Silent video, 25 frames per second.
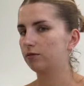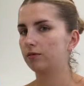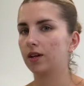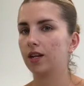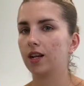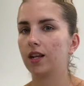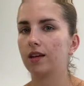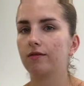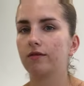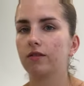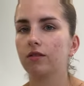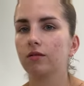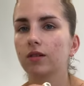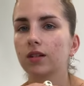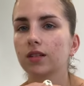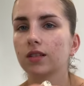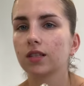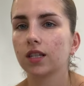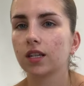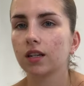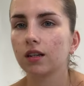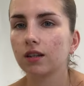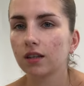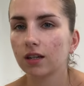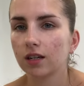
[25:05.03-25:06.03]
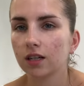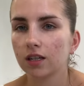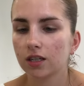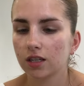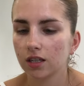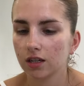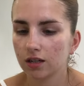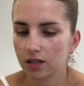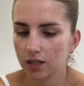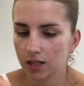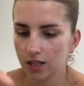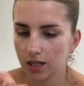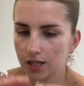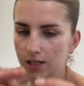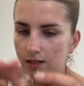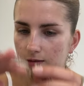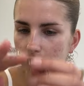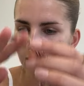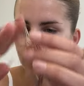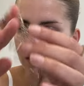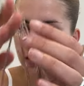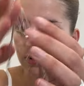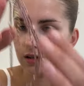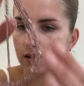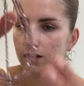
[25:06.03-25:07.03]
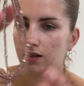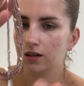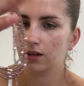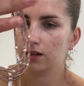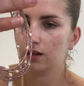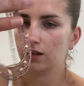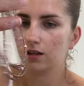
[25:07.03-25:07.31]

whenever it was. I don't think I showed you this one.